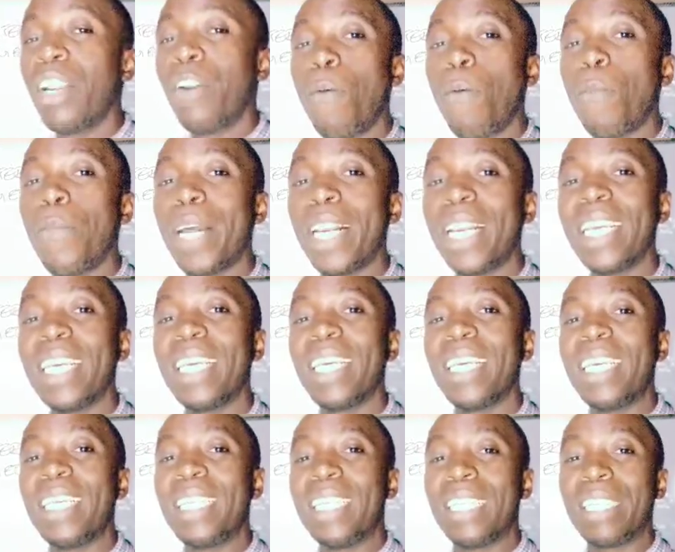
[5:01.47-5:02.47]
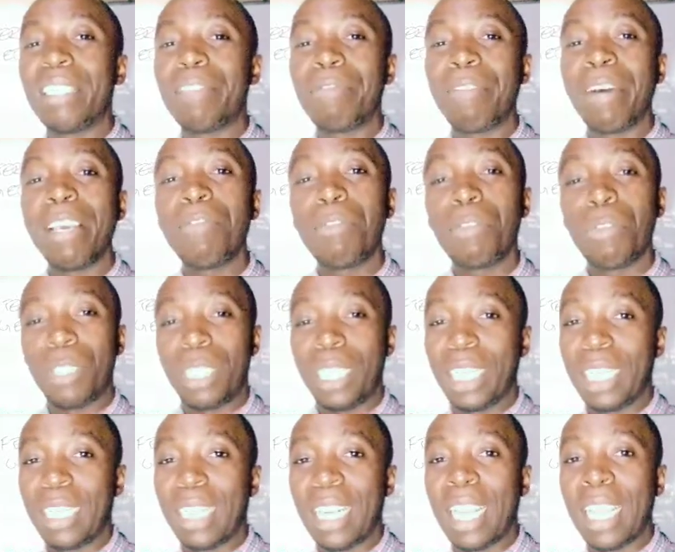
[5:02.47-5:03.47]
Normally, it is 5 to
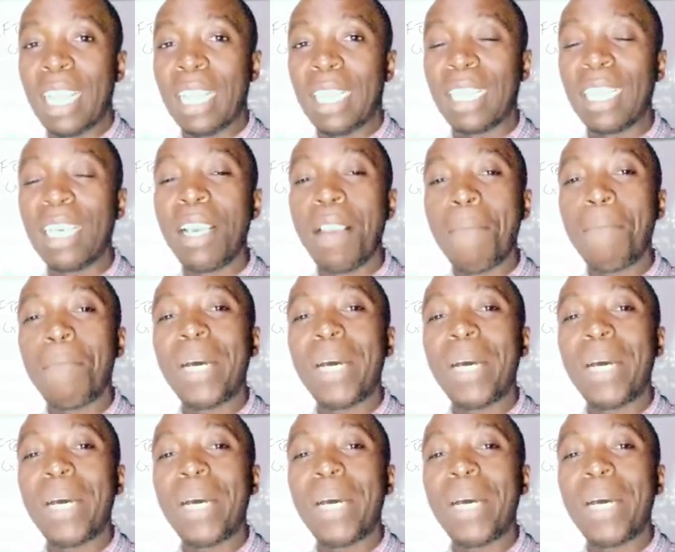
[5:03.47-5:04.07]
6 days.